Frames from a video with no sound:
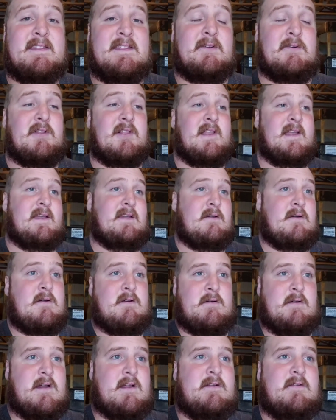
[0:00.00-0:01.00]
They were like,
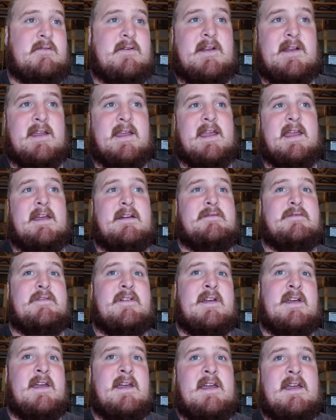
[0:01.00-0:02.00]
oh, I don't want to have,
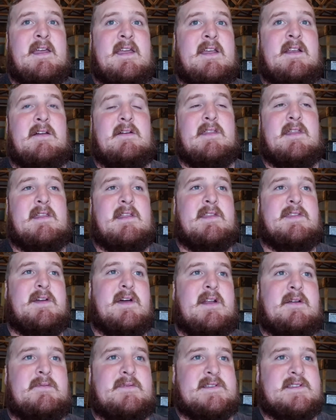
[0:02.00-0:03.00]
they
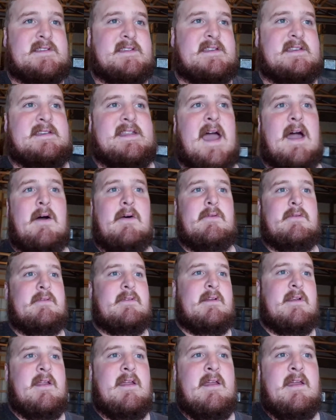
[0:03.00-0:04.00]
thought it was
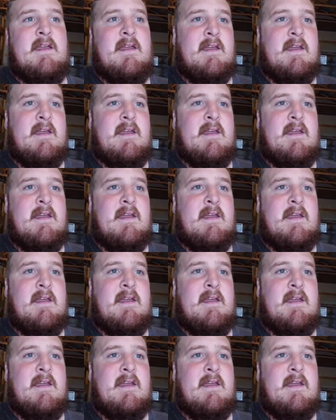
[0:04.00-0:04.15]
down,